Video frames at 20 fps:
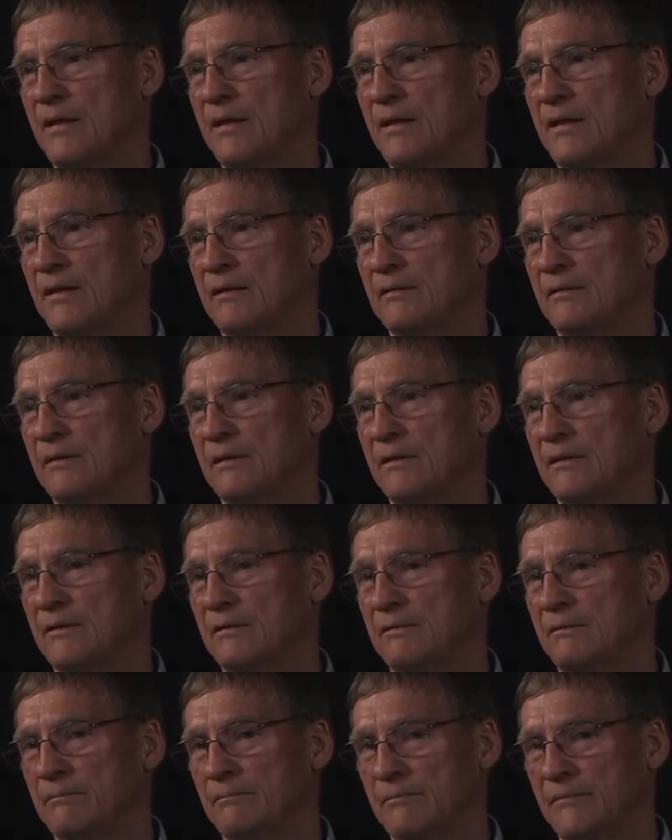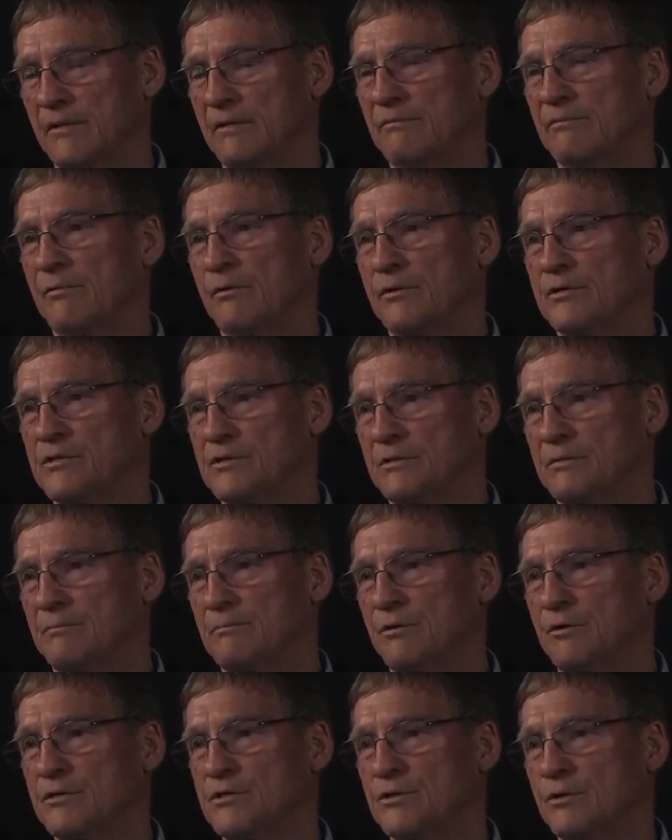And uh, the first
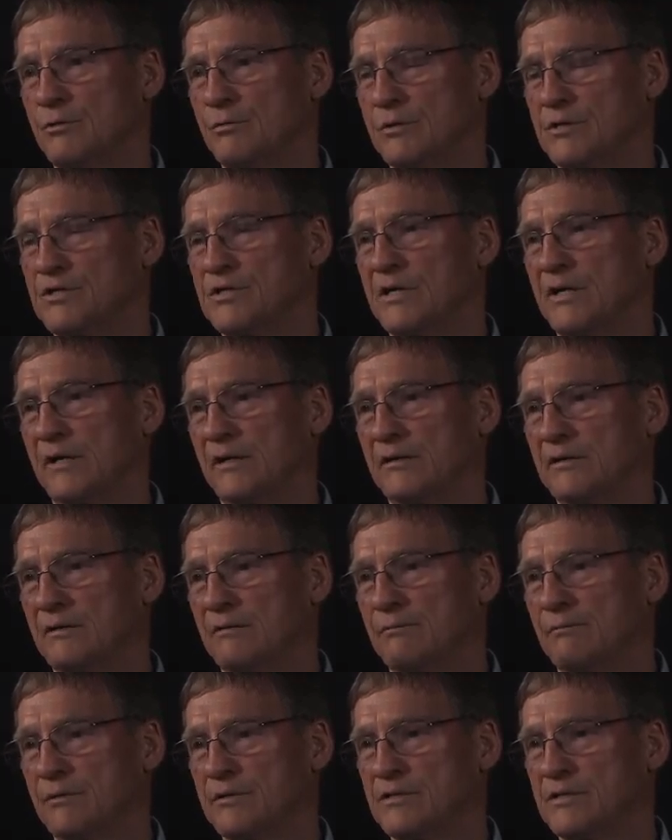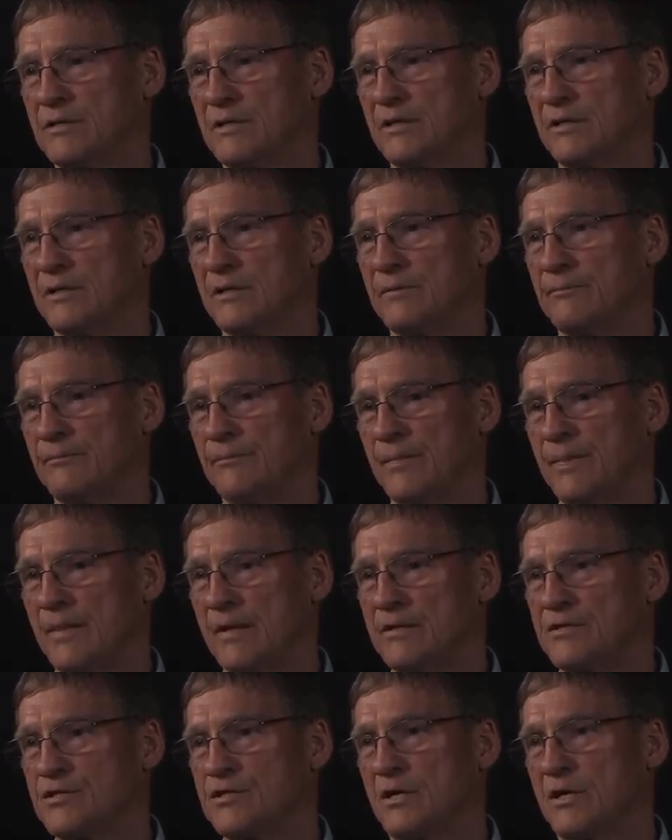person who was hit was a
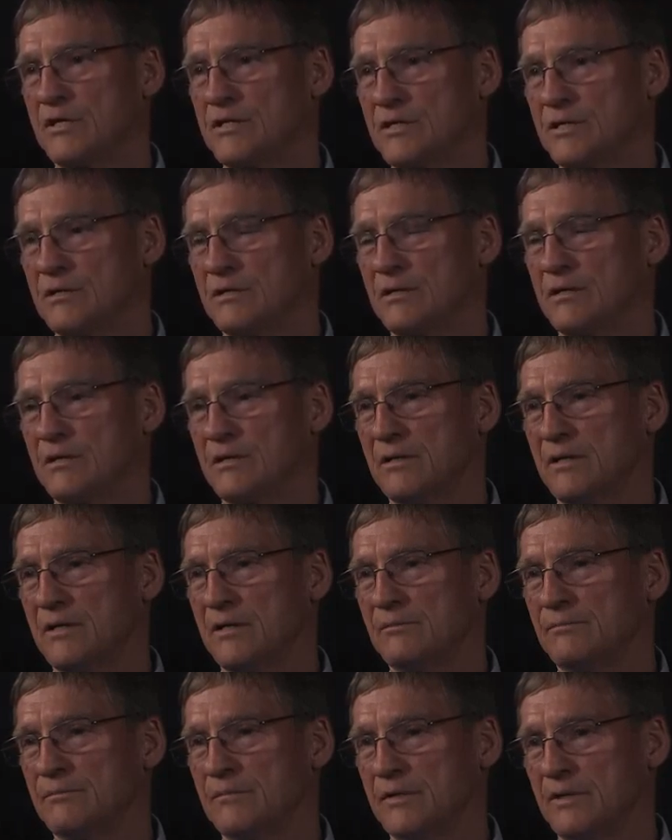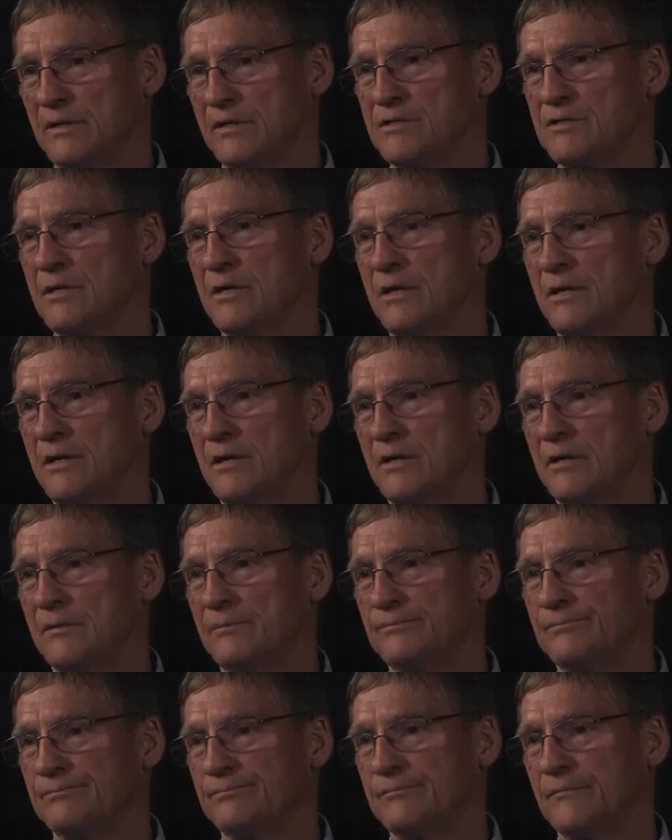sergeant uh, is, uh,
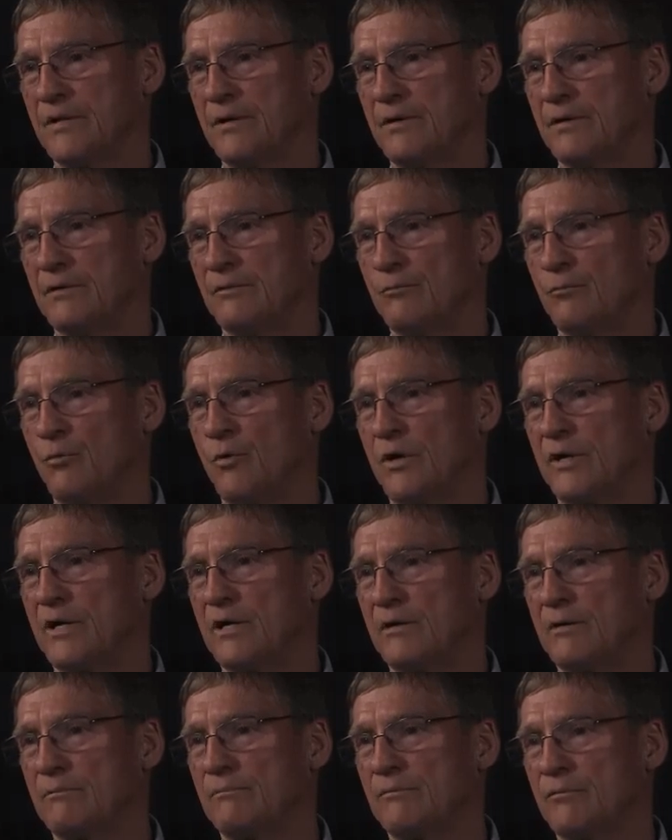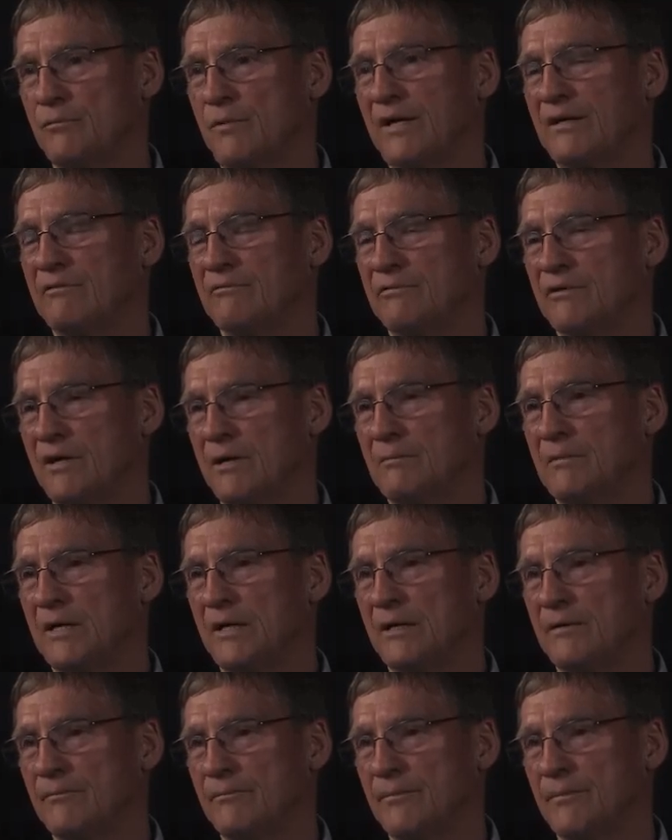walking right in front of me.
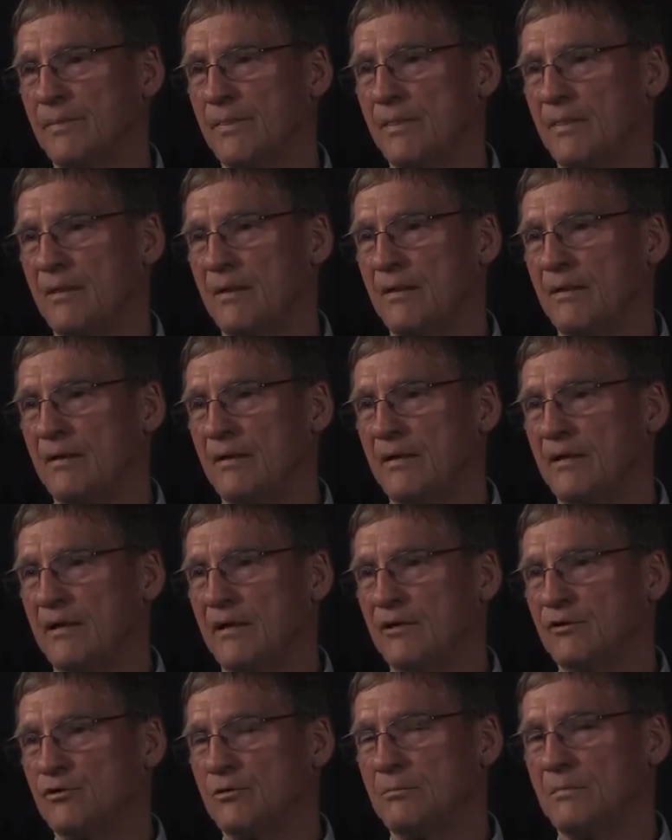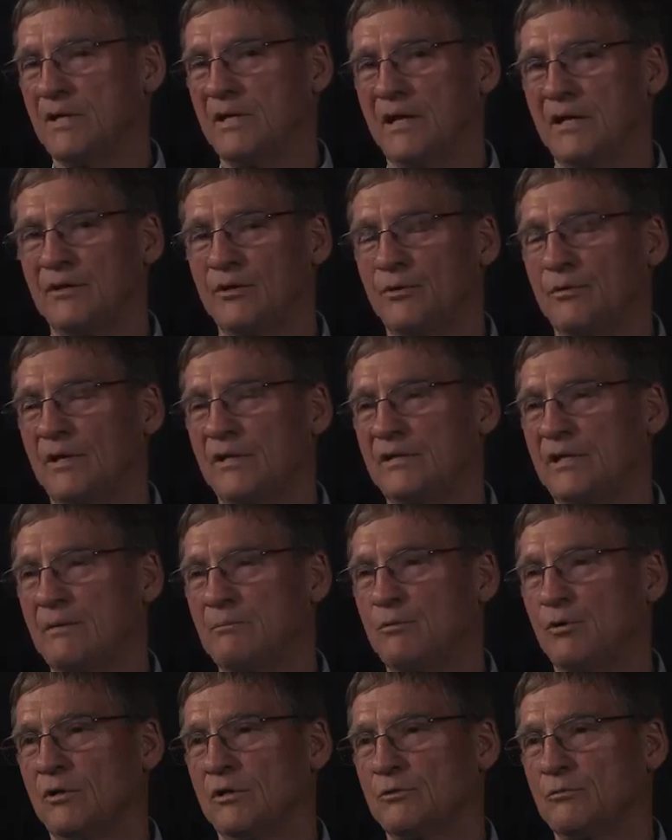Mm-hmm. And to me, I know that
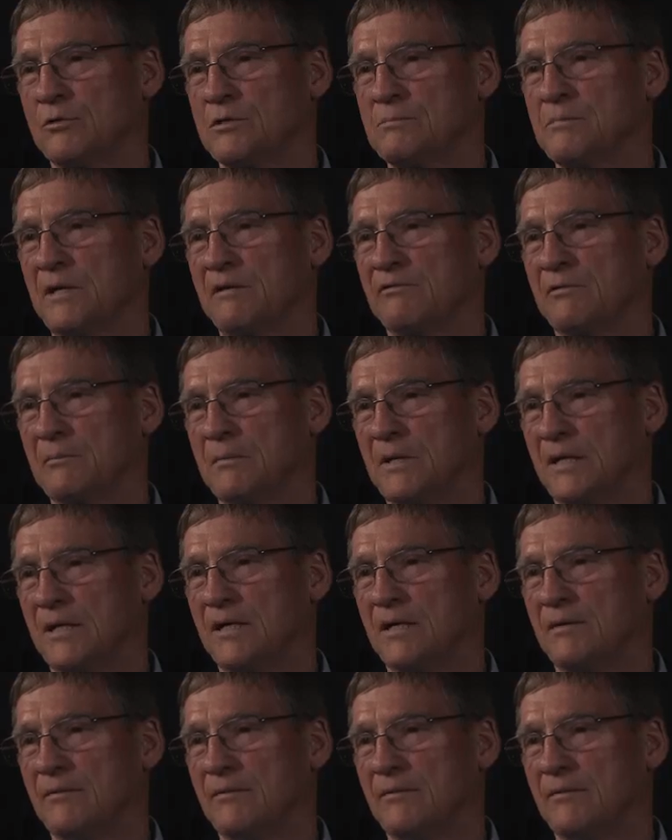that bullet was meant for me.